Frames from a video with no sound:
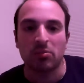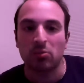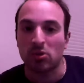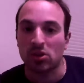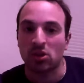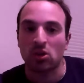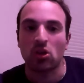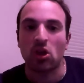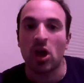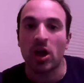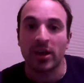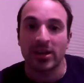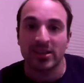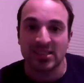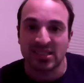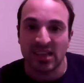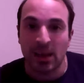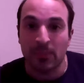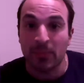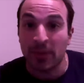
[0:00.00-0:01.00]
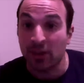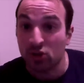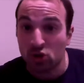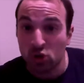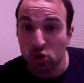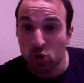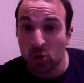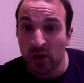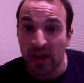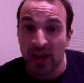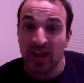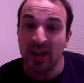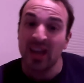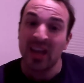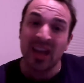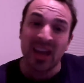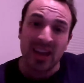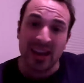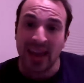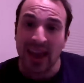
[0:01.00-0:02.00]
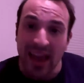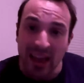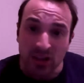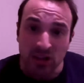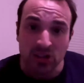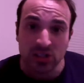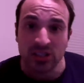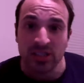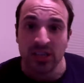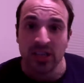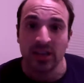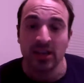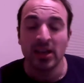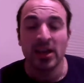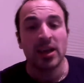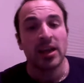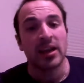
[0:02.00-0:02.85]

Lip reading: with the longest time, he had Drouin and Anderson,